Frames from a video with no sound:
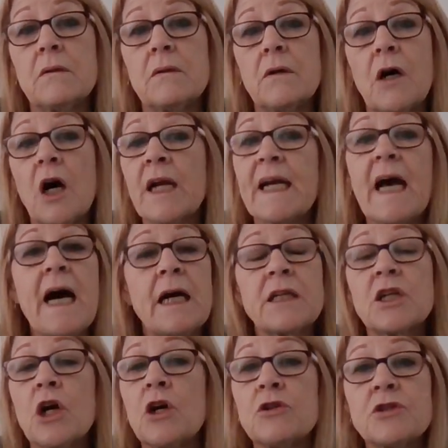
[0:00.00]
I
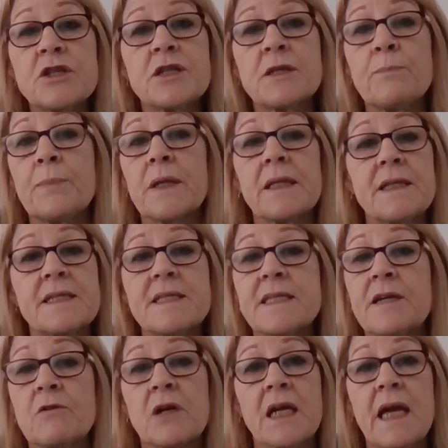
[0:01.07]
can't go to the police
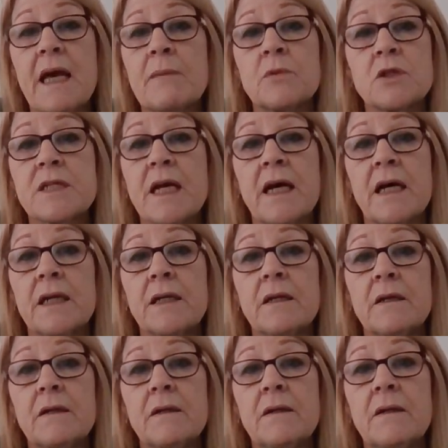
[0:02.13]
here in Campbelltown.
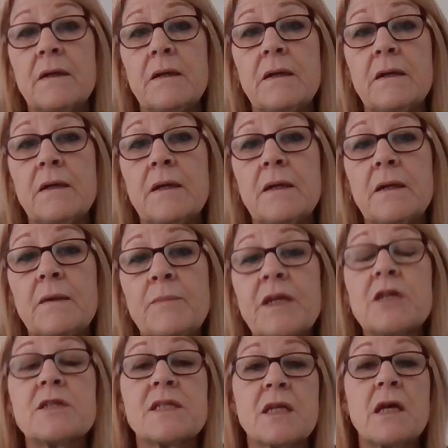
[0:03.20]

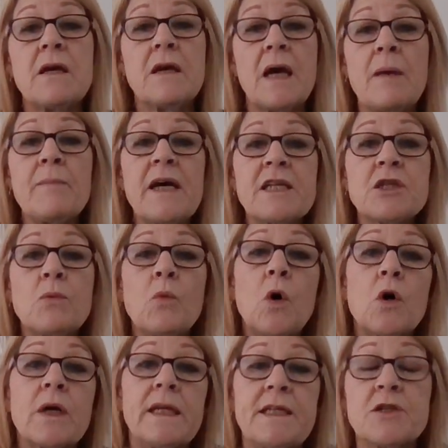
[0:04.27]
Because imagine
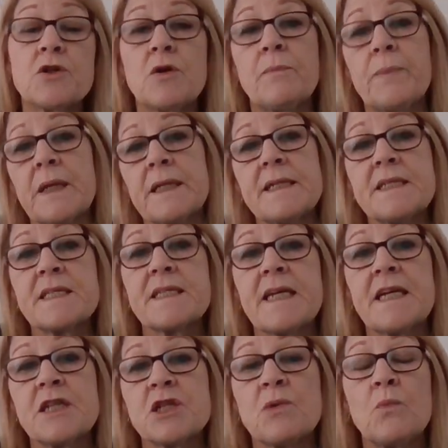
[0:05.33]
walking into a police
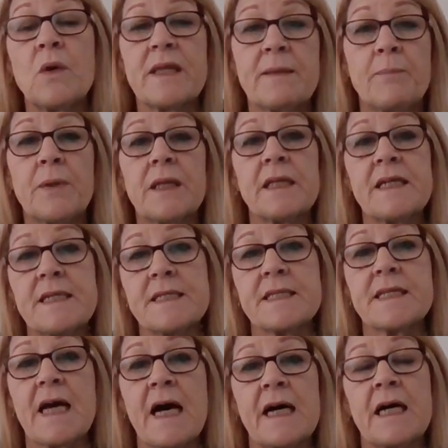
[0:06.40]
station where the police
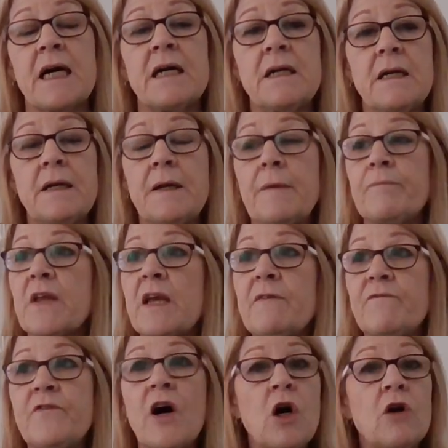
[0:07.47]
are
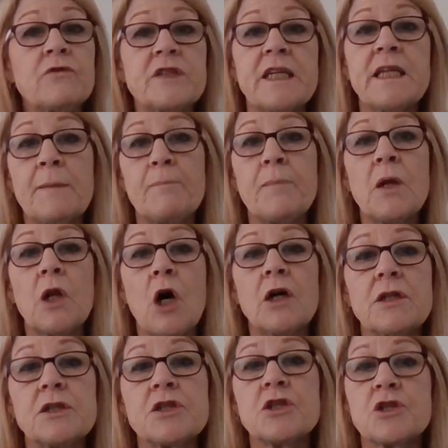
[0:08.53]
involved in a plot
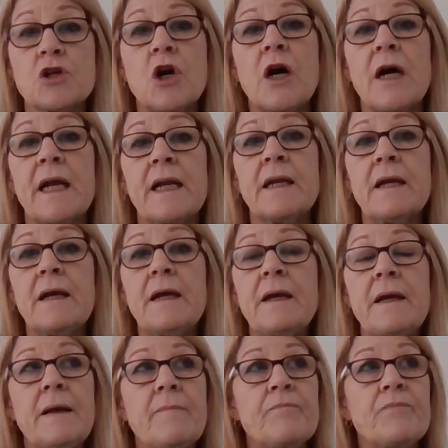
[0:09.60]
to try and
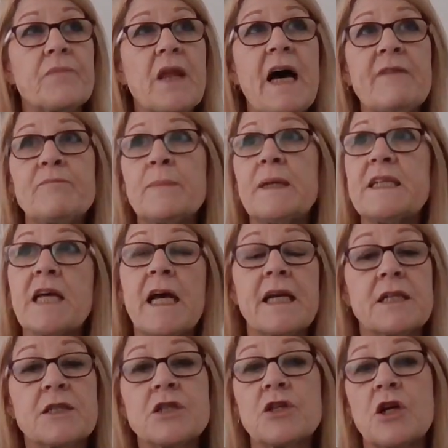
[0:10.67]
have me
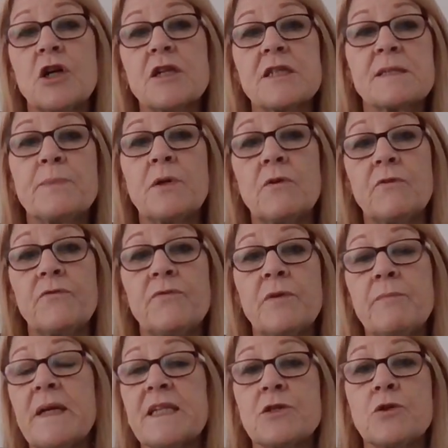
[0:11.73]
taken to the hospital for
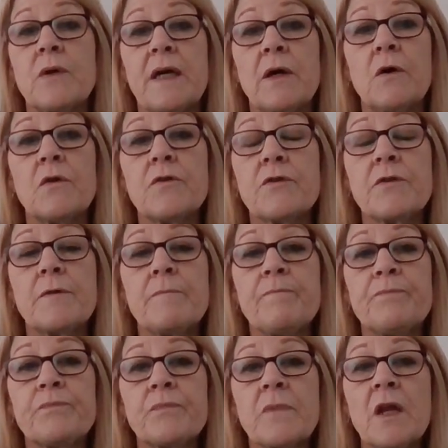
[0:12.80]
mental health.
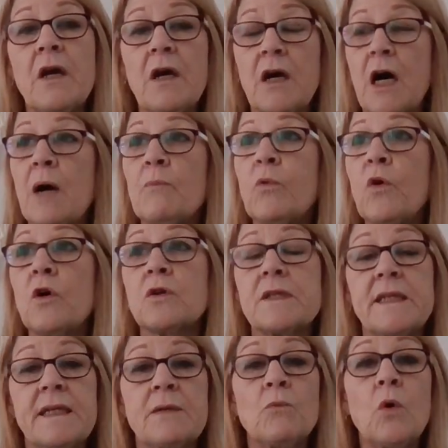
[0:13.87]
I'm
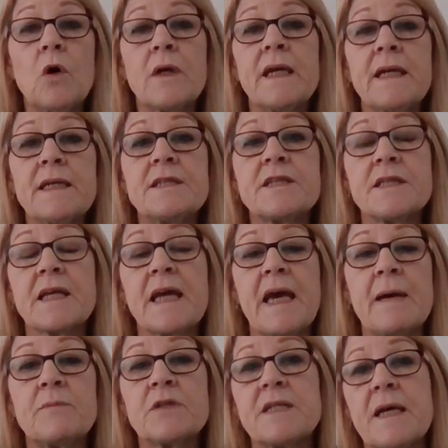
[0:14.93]
walking into the
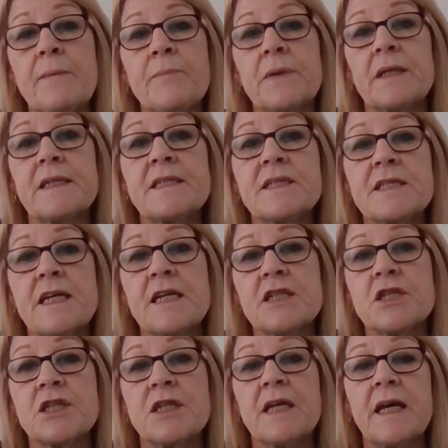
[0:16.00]
Campbelltown police
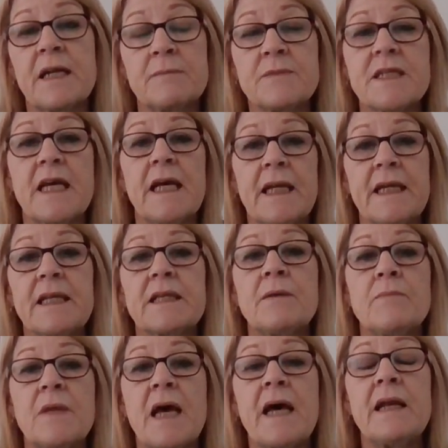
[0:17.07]
station and I'm telling them
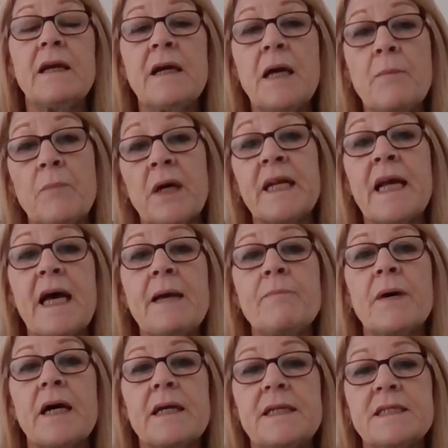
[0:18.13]
that my
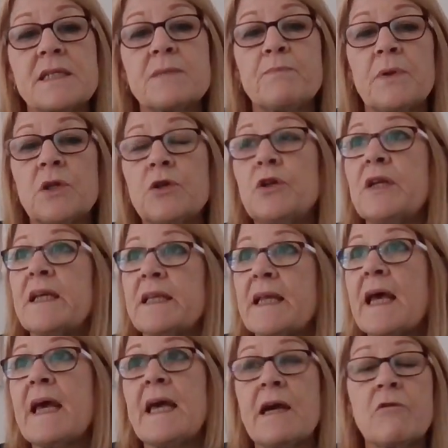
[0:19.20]
neighbour is polluting
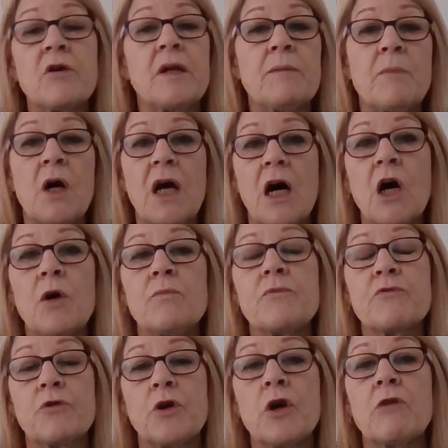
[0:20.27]
the air in my home
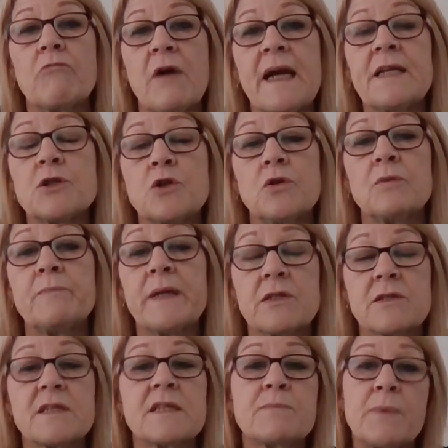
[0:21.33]
through her range hood
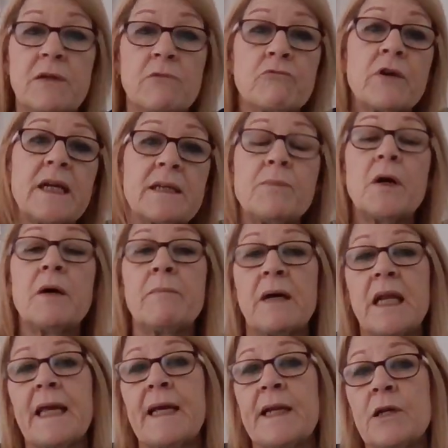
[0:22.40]
because it's been rigged by my
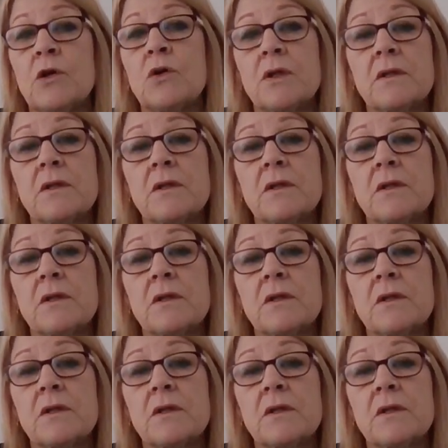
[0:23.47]
landlord.